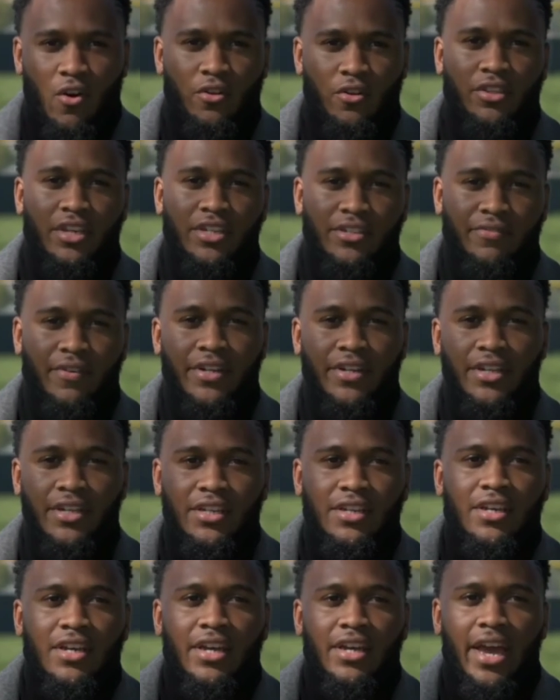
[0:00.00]
all things funny
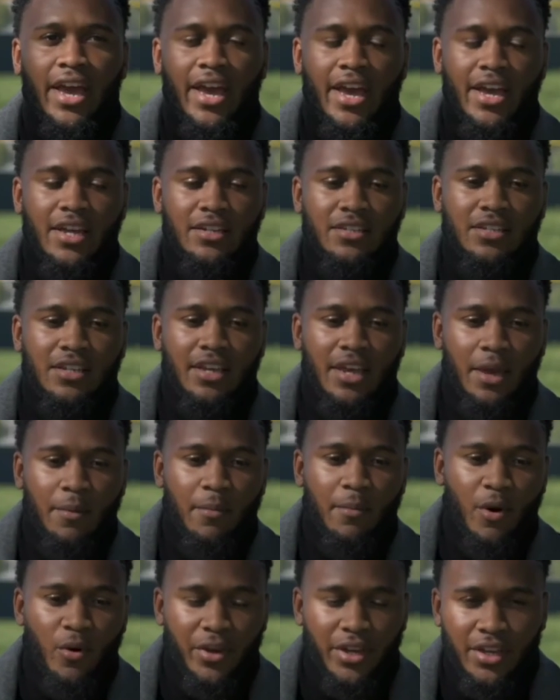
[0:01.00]
at
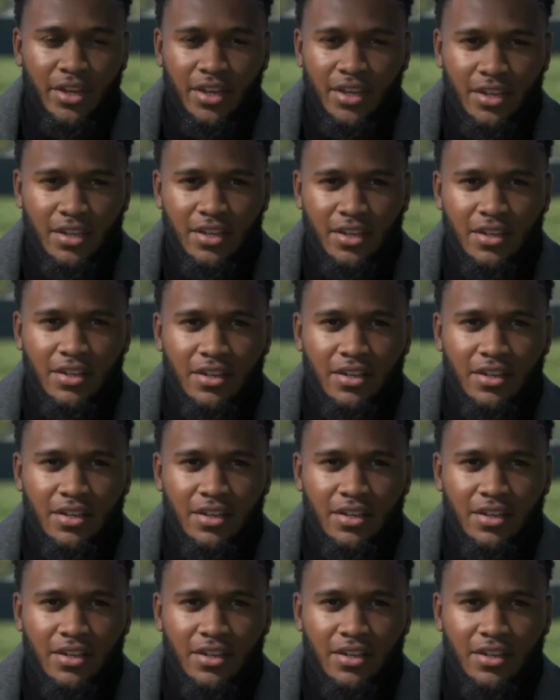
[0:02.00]
M O E,